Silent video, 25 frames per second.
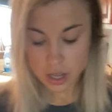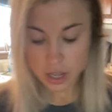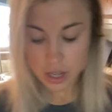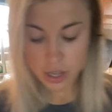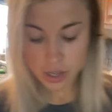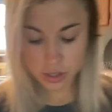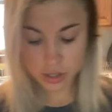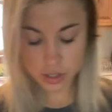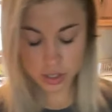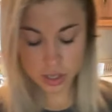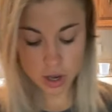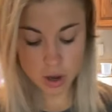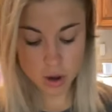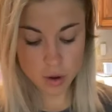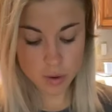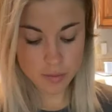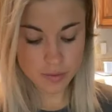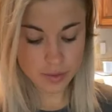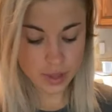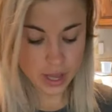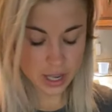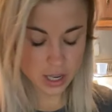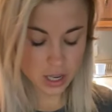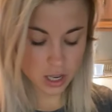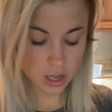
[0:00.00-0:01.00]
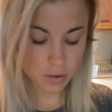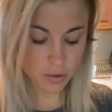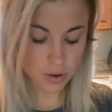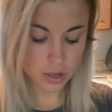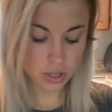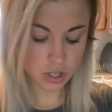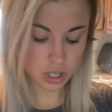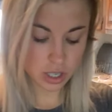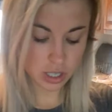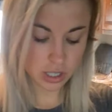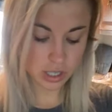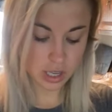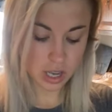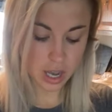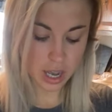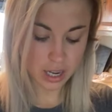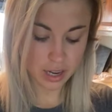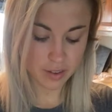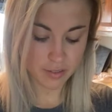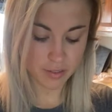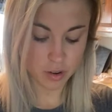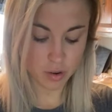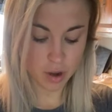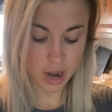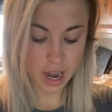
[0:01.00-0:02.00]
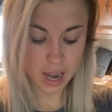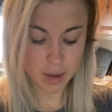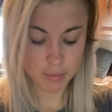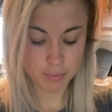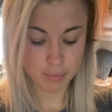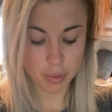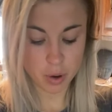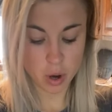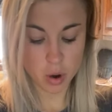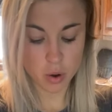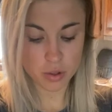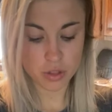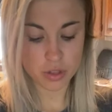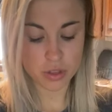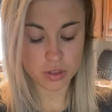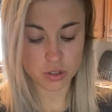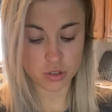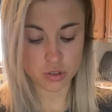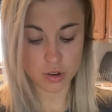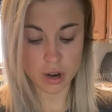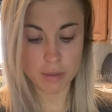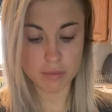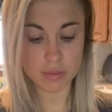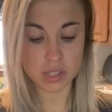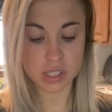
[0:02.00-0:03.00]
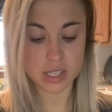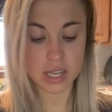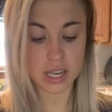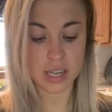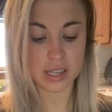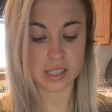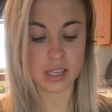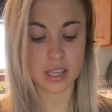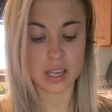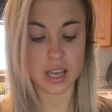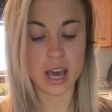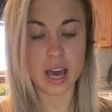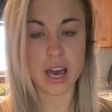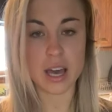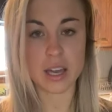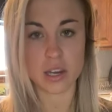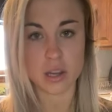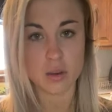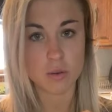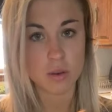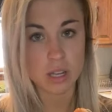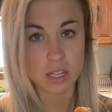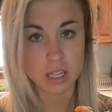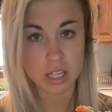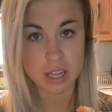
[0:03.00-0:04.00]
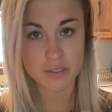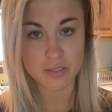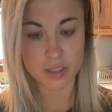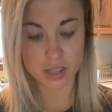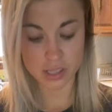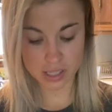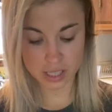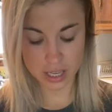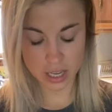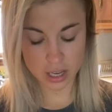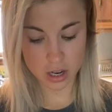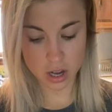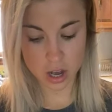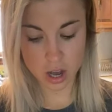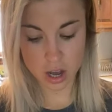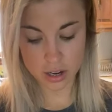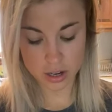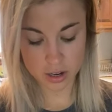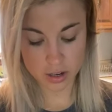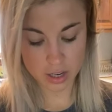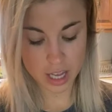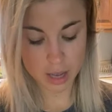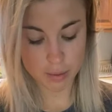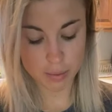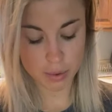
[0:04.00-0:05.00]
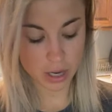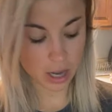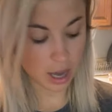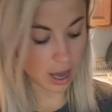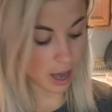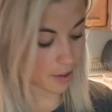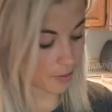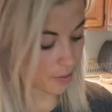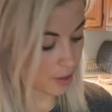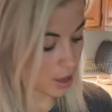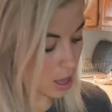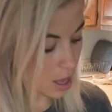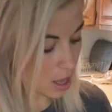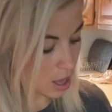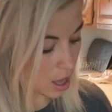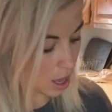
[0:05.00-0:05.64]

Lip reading: So then you would just kind of grab both drumsticks. Again, you can leave the skin on or keep it off.